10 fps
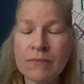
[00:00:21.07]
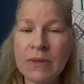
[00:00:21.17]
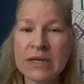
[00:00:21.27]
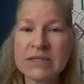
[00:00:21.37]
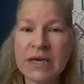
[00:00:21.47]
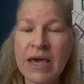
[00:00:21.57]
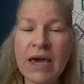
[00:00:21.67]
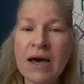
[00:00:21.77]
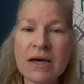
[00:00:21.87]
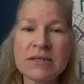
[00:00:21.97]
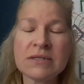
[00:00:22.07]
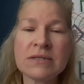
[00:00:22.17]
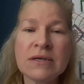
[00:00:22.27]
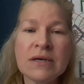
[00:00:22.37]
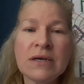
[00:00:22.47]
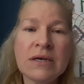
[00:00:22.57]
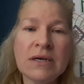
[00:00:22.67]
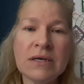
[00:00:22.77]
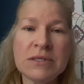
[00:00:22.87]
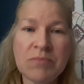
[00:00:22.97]
As the chaos
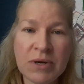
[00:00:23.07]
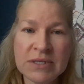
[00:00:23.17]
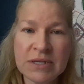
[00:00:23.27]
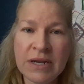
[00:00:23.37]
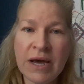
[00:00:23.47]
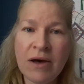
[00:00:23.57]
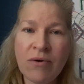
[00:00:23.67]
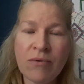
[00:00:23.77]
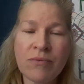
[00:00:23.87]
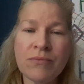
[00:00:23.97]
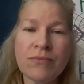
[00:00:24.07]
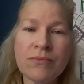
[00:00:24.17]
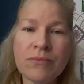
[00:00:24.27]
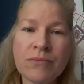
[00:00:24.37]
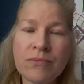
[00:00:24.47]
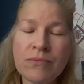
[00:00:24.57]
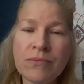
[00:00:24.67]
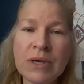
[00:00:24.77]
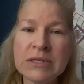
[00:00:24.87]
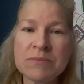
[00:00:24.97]
is present now,
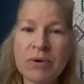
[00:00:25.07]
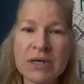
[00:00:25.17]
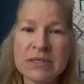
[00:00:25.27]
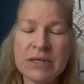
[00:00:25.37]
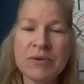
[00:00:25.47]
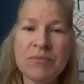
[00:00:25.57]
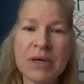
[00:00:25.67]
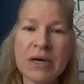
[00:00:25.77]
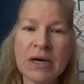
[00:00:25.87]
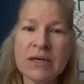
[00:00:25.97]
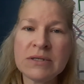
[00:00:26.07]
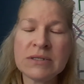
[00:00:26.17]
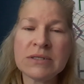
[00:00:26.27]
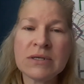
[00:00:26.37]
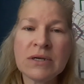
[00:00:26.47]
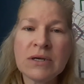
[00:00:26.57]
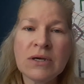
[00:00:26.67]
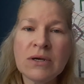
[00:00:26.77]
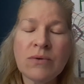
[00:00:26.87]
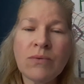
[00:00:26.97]
it's present because
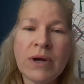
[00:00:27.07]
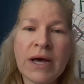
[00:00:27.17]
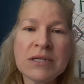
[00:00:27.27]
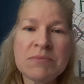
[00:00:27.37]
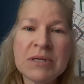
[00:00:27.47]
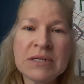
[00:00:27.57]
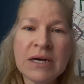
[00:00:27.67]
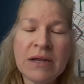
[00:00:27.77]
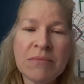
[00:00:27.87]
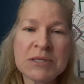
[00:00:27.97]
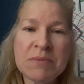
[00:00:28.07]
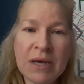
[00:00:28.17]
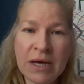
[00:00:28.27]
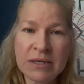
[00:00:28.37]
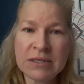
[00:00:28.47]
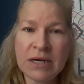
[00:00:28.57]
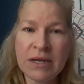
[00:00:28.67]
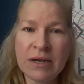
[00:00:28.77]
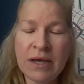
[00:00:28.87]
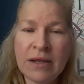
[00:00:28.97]
what has been done must be
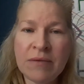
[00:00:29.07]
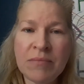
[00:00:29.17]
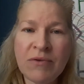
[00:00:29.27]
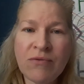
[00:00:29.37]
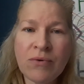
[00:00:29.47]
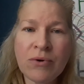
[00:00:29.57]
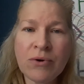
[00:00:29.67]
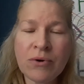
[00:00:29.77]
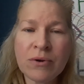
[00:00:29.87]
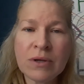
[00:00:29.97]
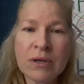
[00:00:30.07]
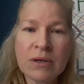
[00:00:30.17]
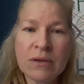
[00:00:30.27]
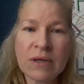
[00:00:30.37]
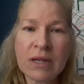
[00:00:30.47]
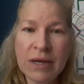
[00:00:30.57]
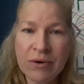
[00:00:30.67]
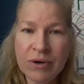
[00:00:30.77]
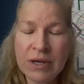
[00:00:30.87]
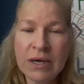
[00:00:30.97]
undone, and before the
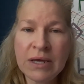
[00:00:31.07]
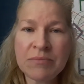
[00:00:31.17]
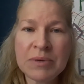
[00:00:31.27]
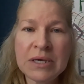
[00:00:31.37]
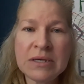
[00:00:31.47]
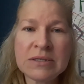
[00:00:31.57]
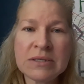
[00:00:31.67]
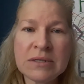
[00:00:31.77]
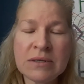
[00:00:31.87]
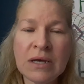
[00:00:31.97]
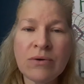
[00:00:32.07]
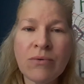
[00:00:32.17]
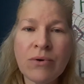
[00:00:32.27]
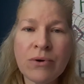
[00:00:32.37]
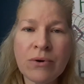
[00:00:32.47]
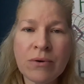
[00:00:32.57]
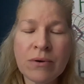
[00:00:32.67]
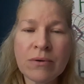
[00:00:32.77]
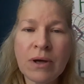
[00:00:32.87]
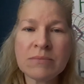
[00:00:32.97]
clarity and peace and order
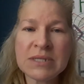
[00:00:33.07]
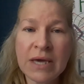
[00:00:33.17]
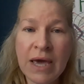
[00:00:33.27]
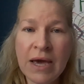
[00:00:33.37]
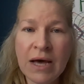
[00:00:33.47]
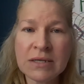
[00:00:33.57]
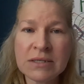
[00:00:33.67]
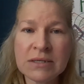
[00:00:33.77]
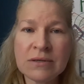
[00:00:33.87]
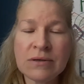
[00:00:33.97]
comes the chaos